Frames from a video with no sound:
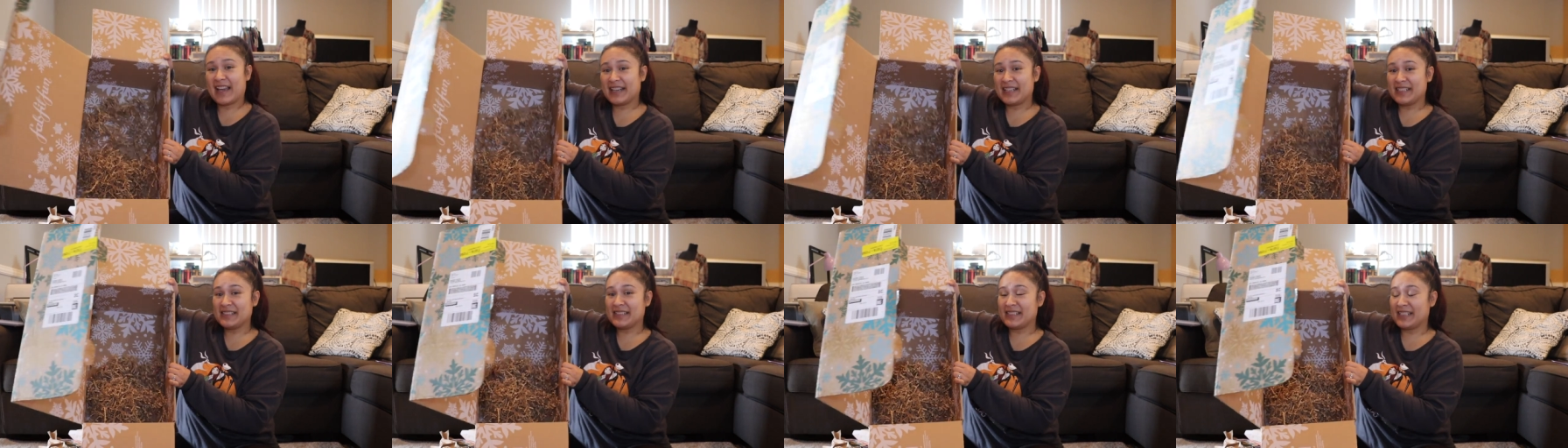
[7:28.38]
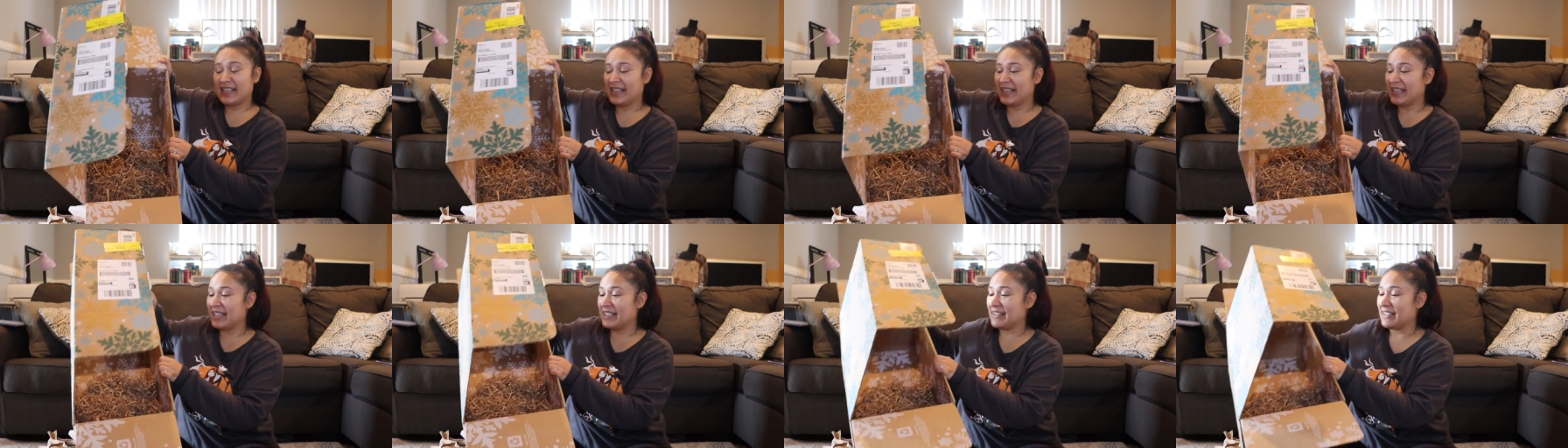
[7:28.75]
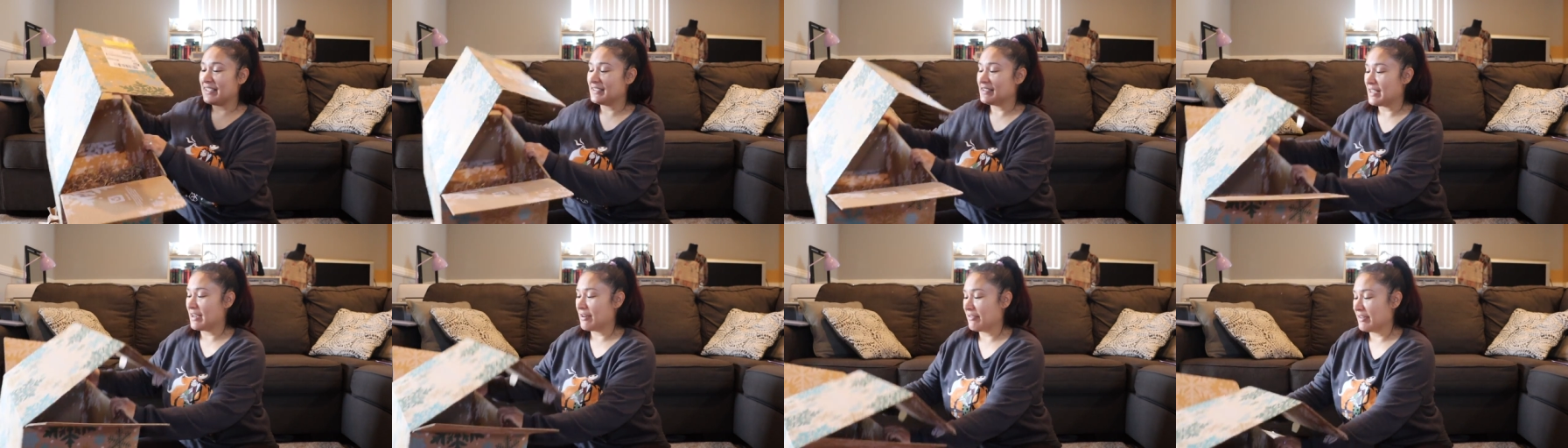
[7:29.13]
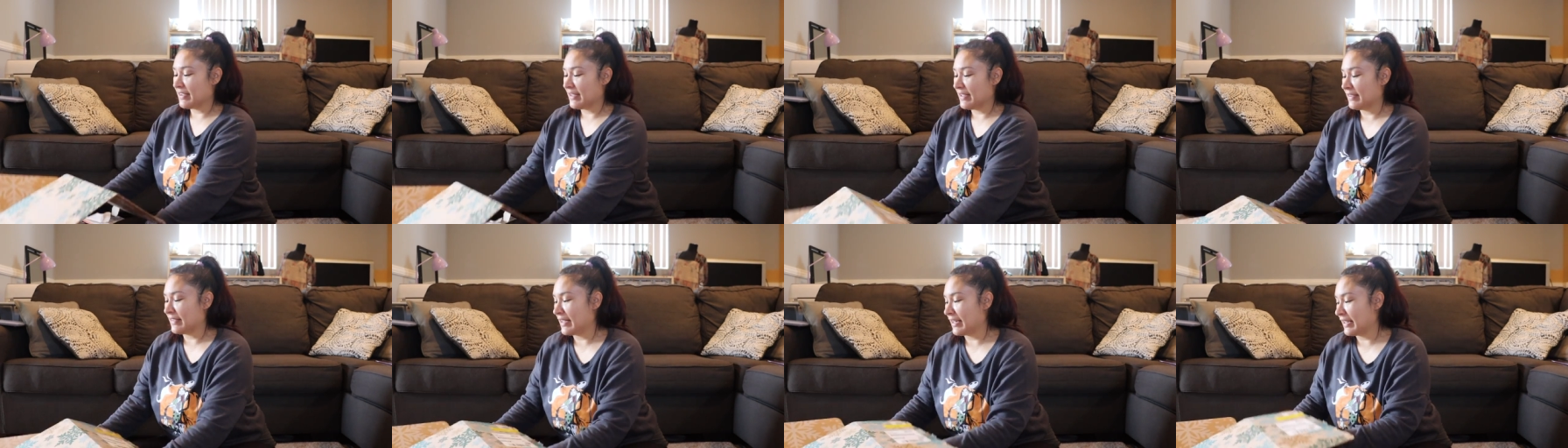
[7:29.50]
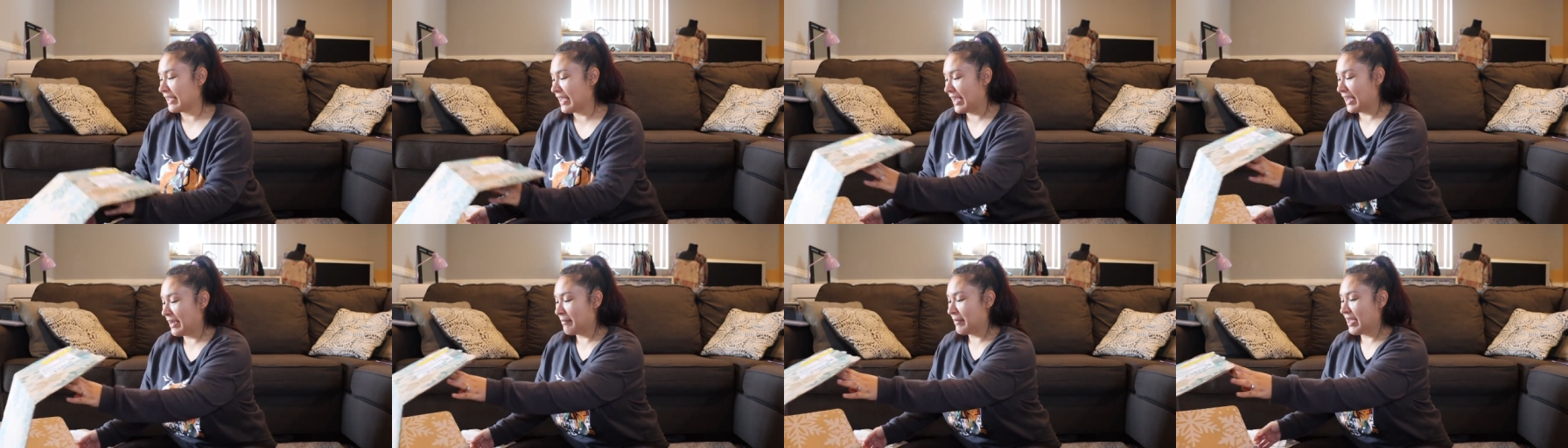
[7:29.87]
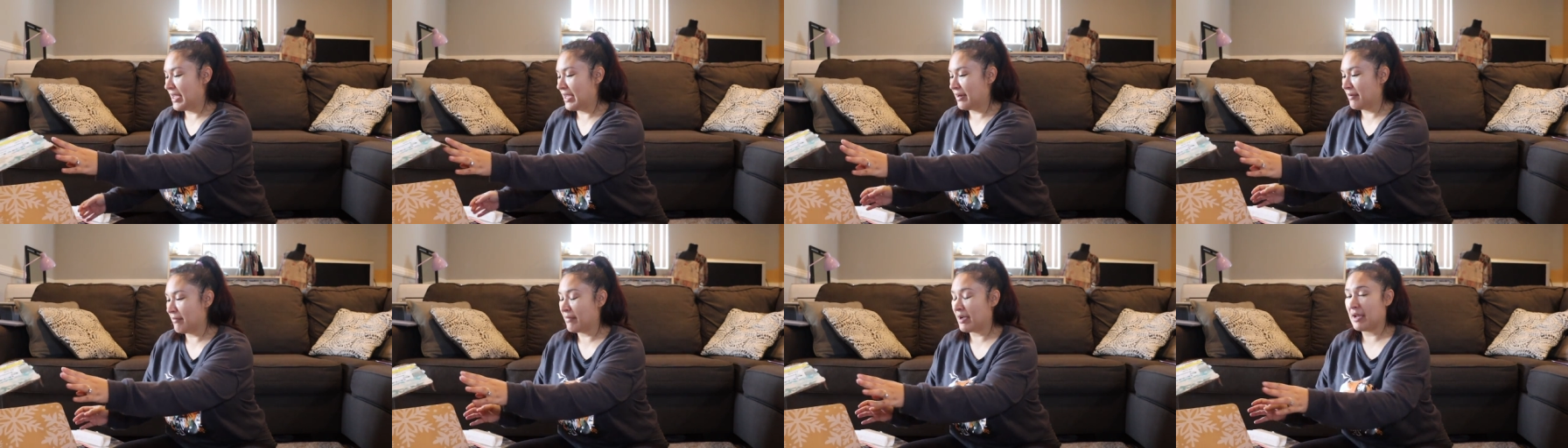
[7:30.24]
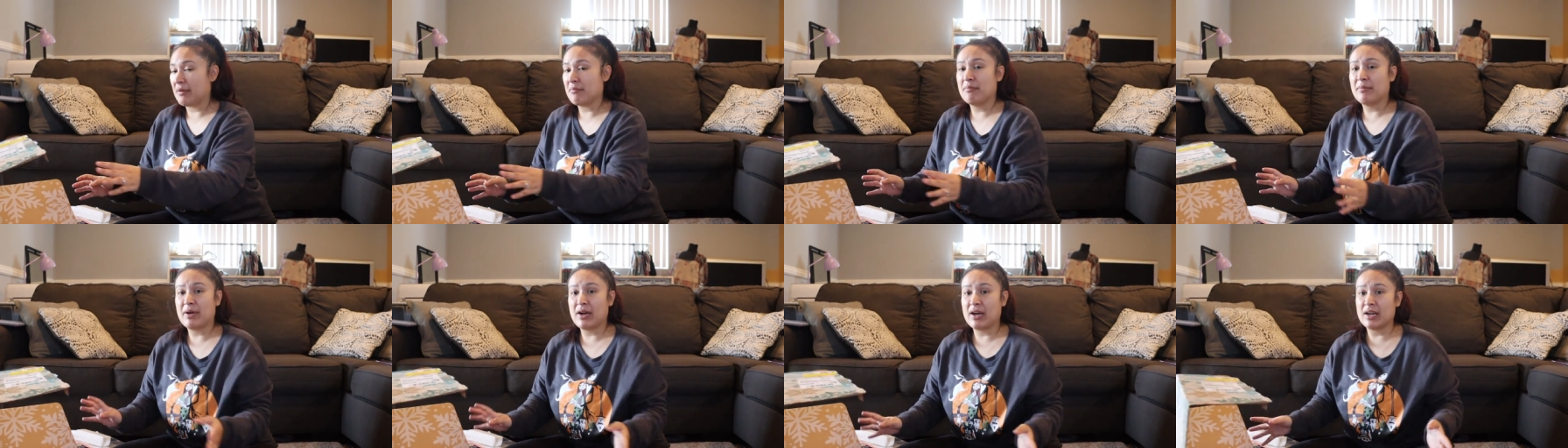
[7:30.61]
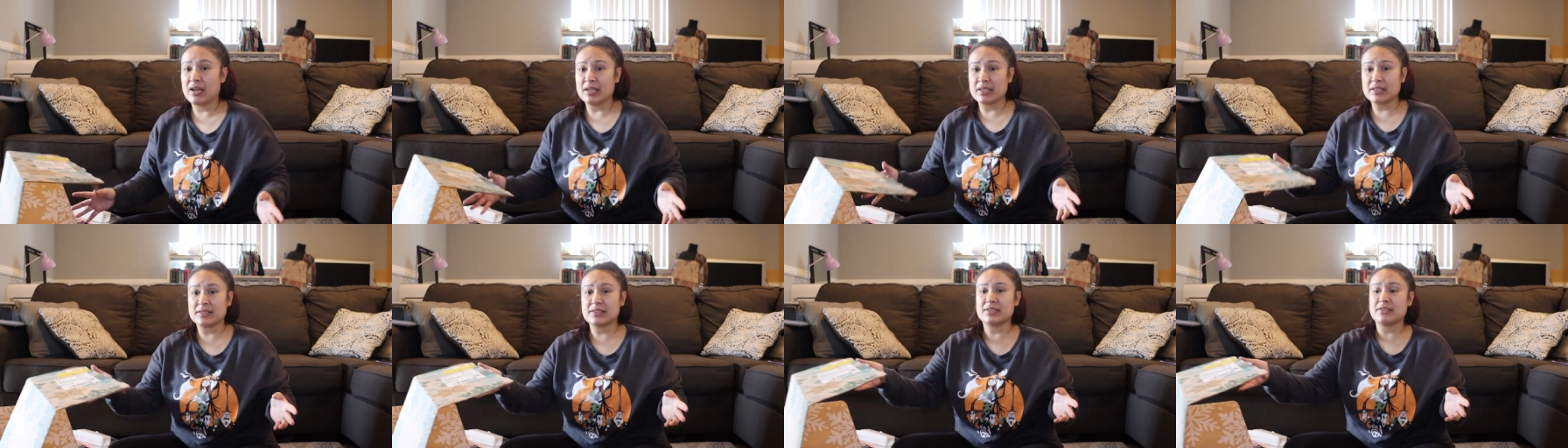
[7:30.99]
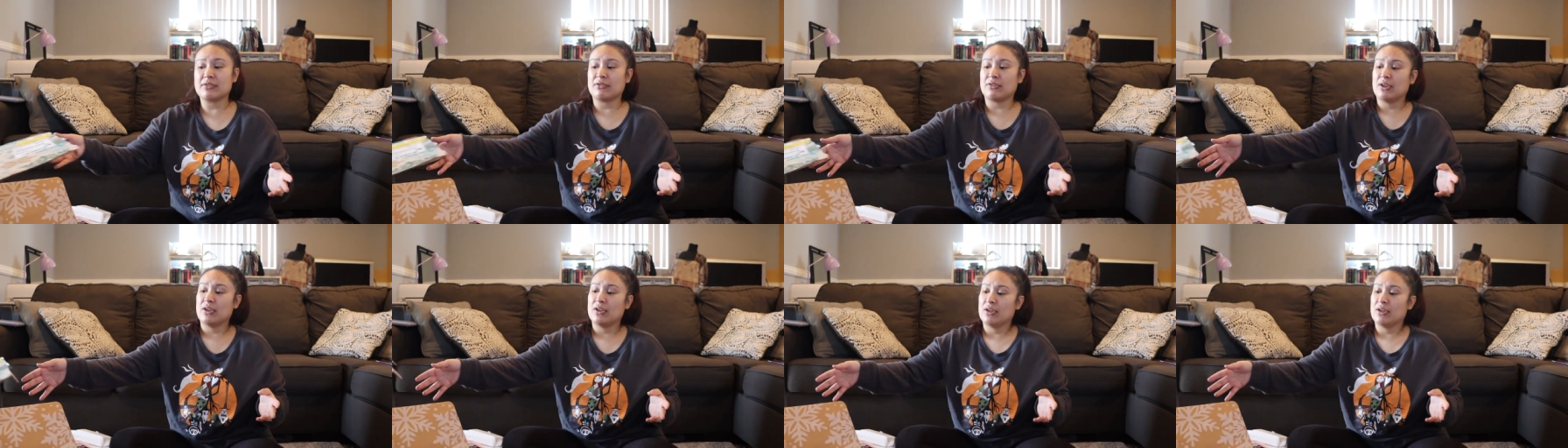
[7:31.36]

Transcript: That is it. That's everything that came in my box,